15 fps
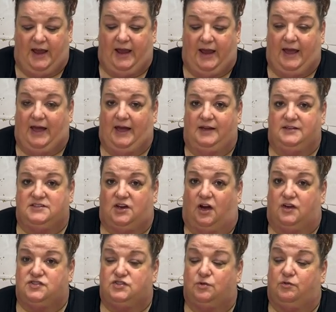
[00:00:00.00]
and
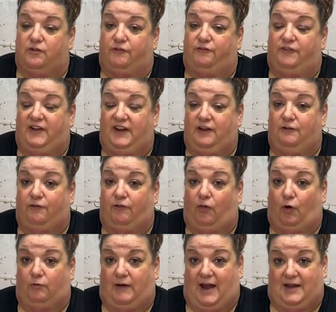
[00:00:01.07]
also the fitting
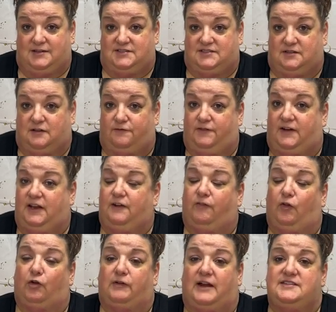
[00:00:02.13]
florets. The
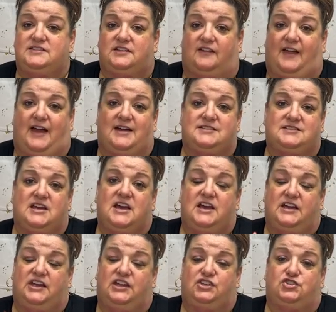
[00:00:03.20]
fitting florets class
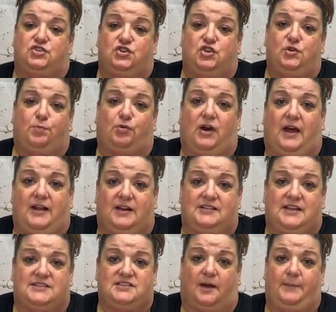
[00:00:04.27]
is new
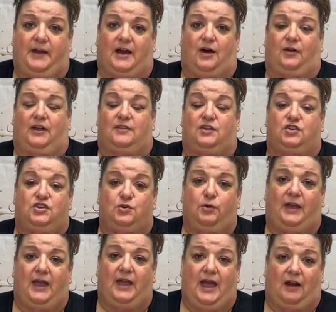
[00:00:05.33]
product that's coming out in the
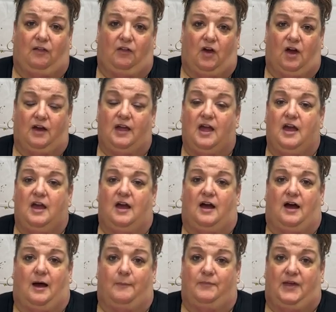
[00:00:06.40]
new catalog
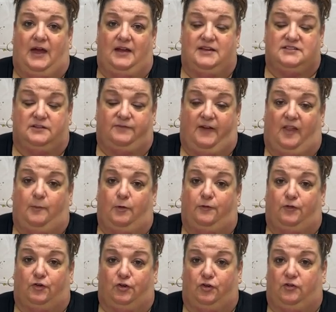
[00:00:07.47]
um, that is
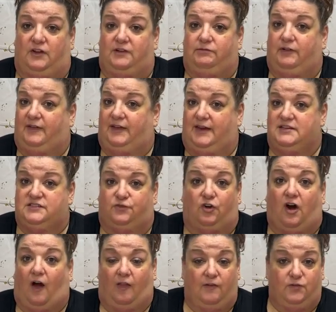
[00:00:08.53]
available for early release
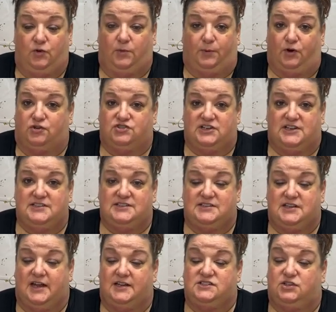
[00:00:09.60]
for all of you to
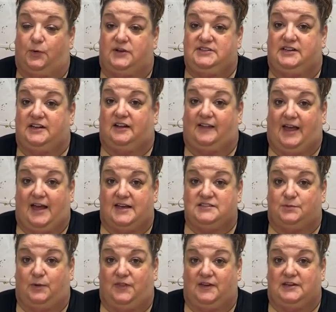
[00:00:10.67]
purchase. And so I did a
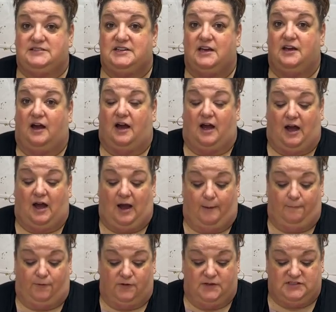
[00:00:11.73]
class with it
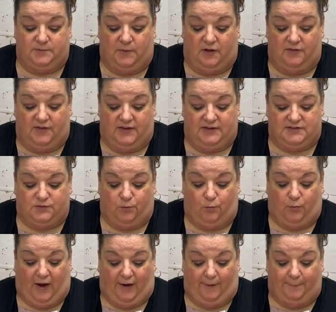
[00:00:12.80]
um, for this month as
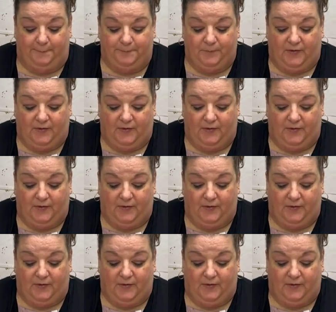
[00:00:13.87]
well.